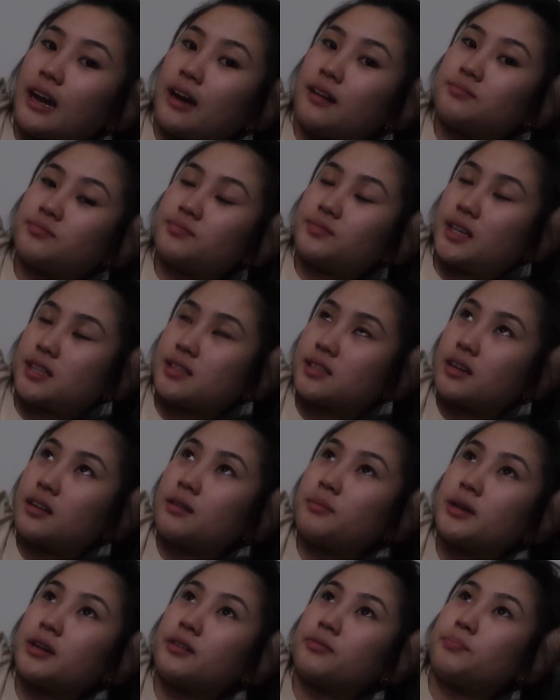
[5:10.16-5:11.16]
Yeah, it's
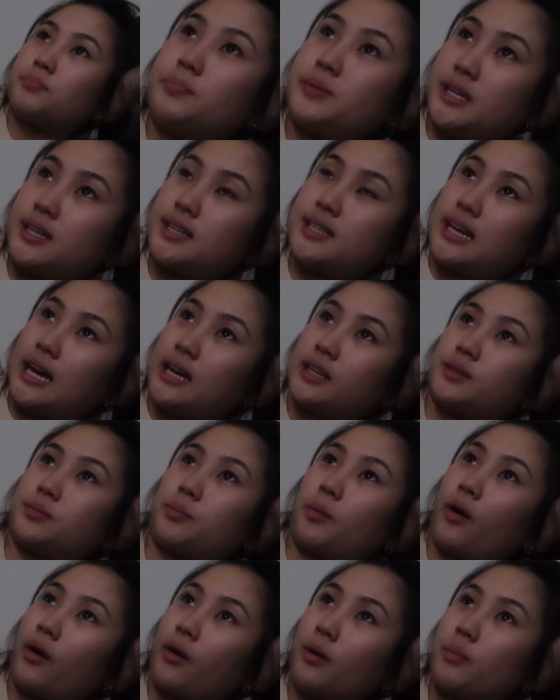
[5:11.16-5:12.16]
gonna be a big day
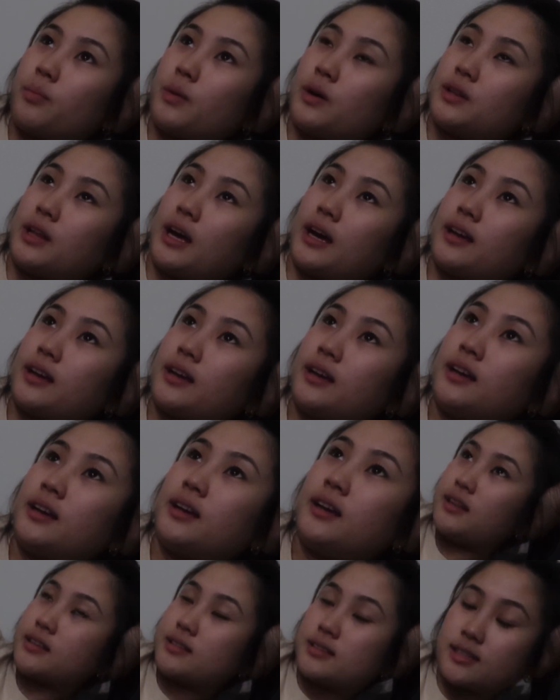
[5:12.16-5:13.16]
tomorrow, but like
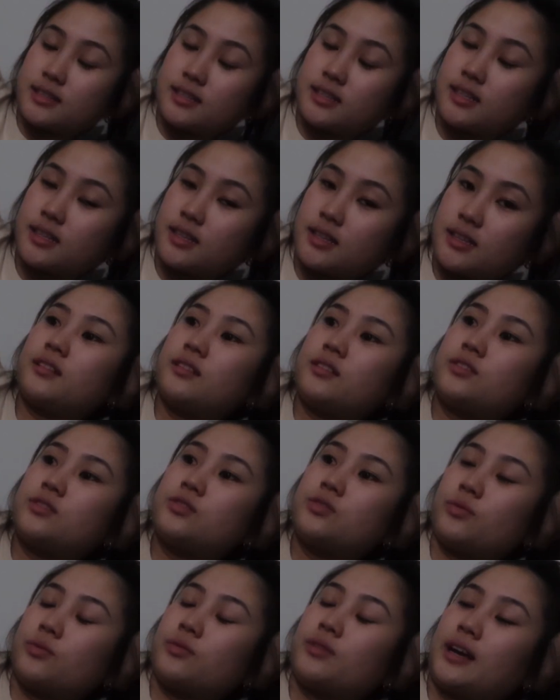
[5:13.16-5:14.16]
it's
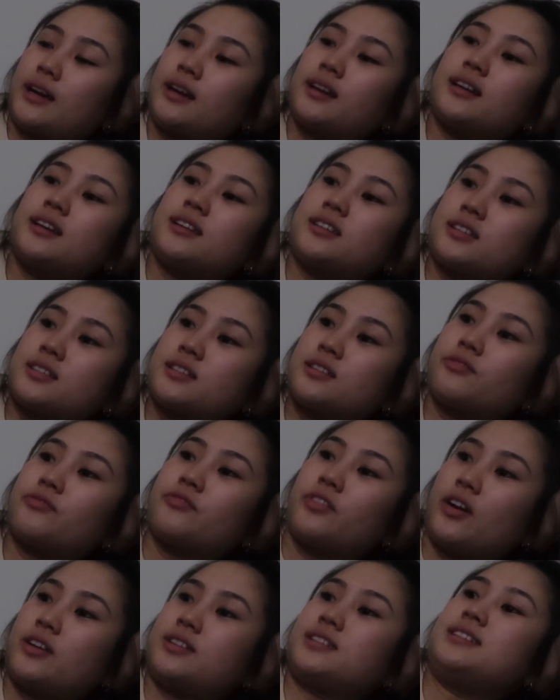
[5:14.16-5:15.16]
just the
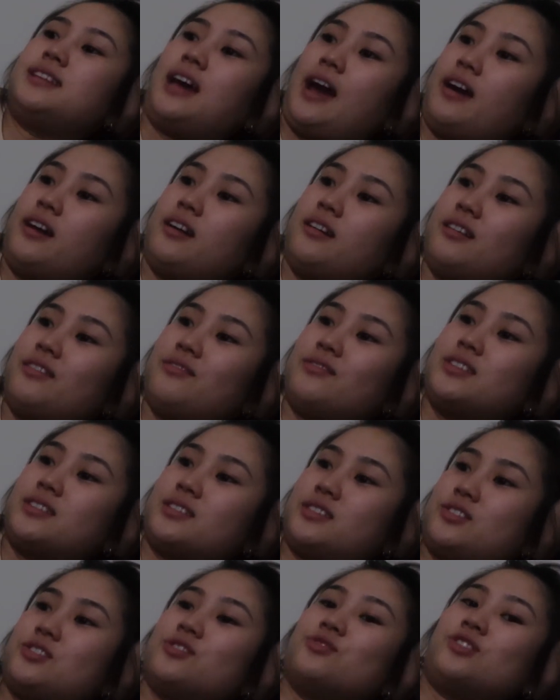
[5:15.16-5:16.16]
first day of
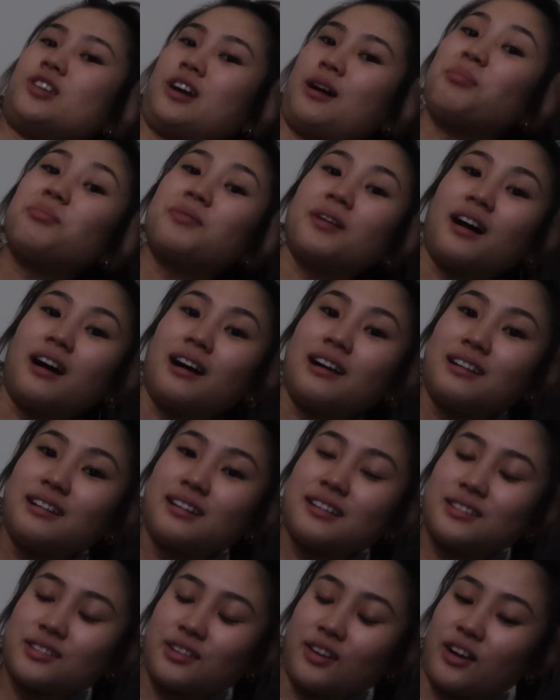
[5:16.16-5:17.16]
this new chapter.
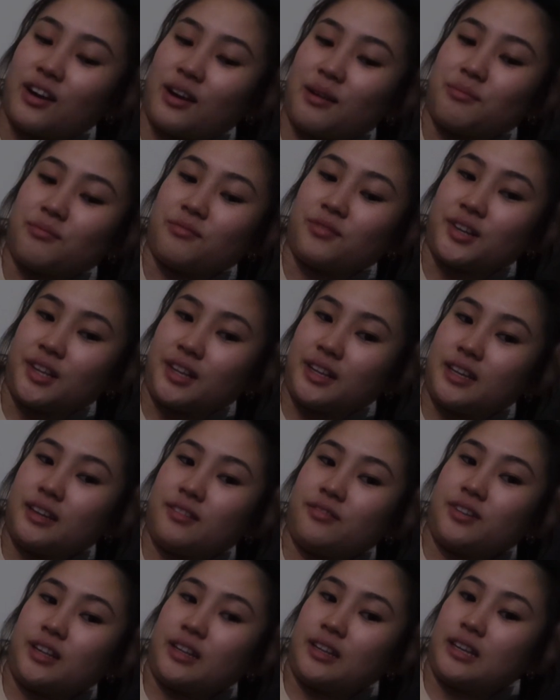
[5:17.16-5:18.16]
So I'm
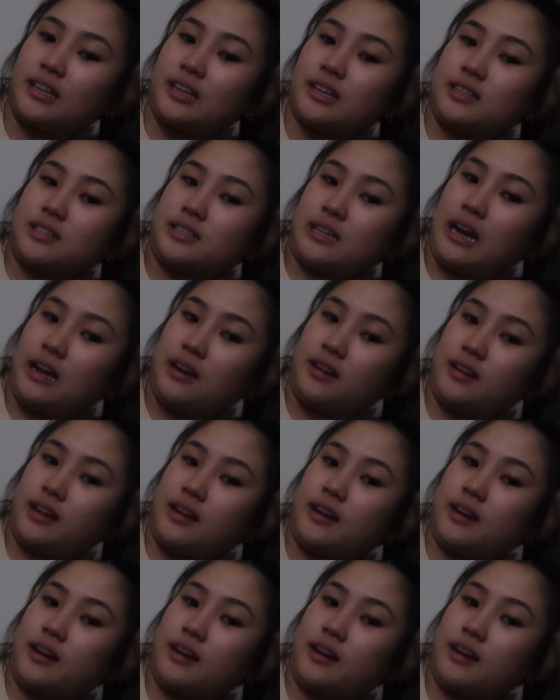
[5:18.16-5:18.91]
really, really excited.